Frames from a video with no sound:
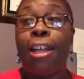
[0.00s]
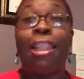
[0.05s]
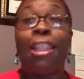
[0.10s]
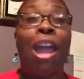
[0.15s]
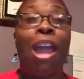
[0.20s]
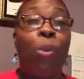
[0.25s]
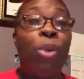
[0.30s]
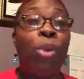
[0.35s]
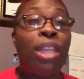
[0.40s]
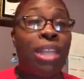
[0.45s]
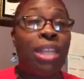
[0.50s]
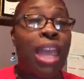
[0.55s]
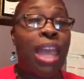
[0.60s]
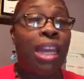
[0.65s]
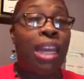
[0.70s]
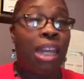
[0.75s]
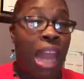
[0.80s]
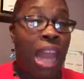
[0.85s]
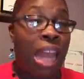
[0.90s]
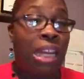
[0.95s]
that we
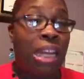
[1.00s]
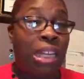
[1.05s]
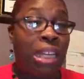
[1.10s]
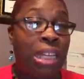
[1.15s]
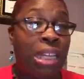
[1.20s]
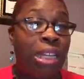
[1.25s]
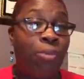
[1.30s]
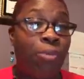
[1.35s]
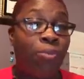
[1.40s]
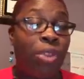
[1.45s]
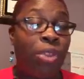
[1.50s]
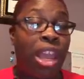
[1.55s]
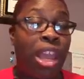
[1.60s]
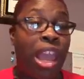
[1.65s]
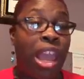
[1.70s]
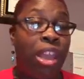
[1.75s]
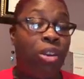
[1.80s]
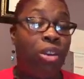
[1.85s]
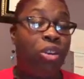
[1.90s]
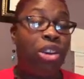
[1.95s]
take lightly
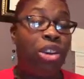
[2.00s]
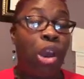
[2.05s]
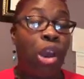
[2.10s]
and